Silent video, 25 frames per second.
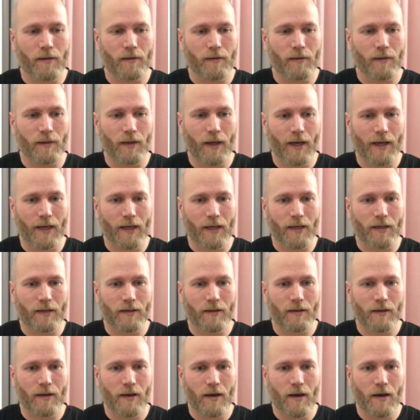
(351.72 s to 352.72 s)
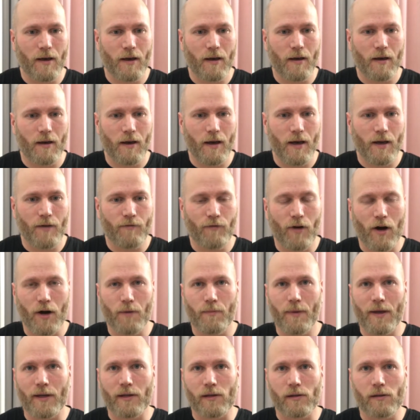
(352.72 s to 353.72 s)
like
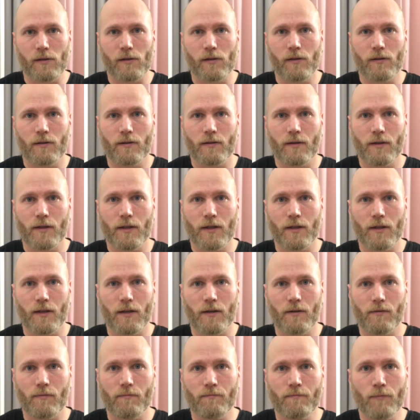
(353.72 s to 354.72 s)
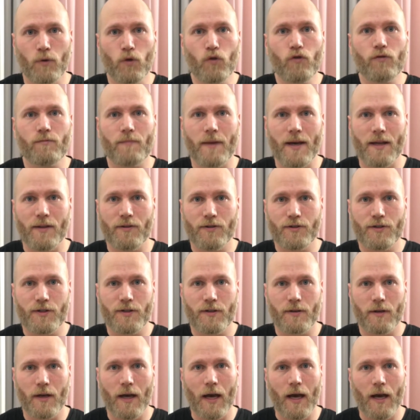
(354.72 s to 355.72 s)
environmental movement,
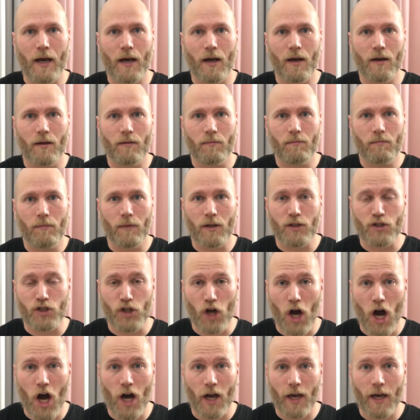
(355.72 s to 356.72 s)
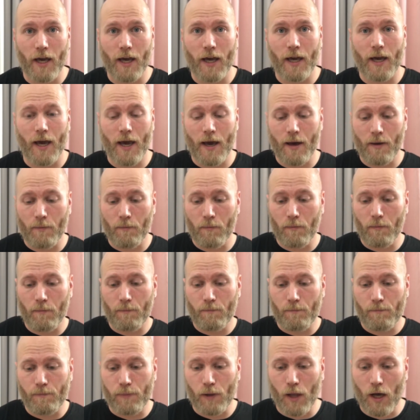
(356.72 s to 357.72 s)
jogging and
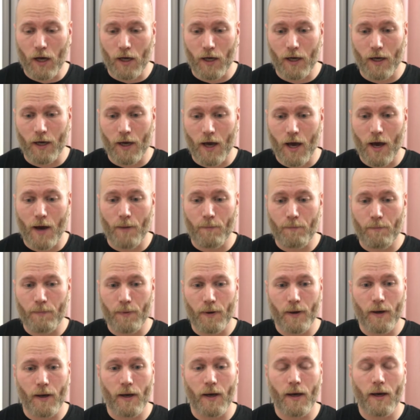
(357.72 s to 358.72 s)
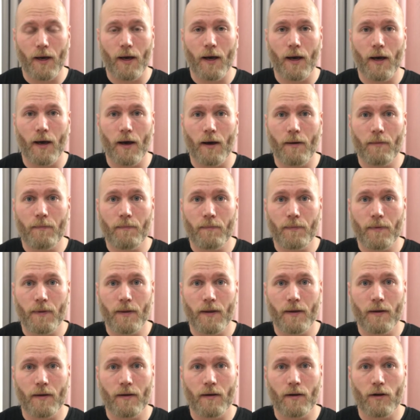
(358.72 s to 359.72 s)
plucking up
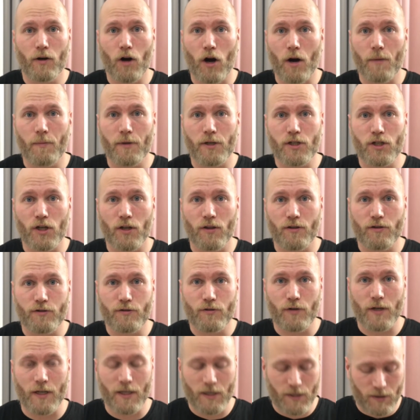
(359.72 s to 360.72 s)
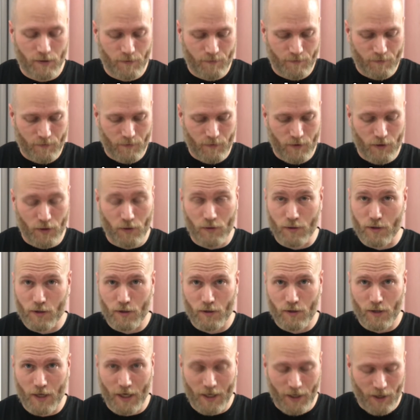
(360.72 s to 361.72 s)
garbage on the street. So it's
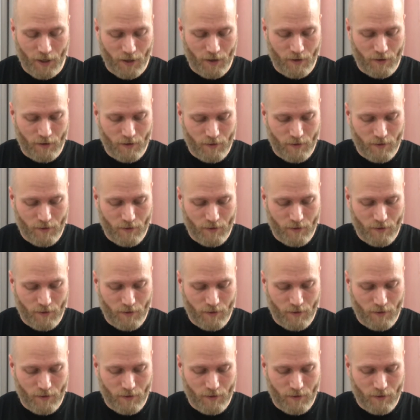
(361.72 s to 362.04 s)
kind of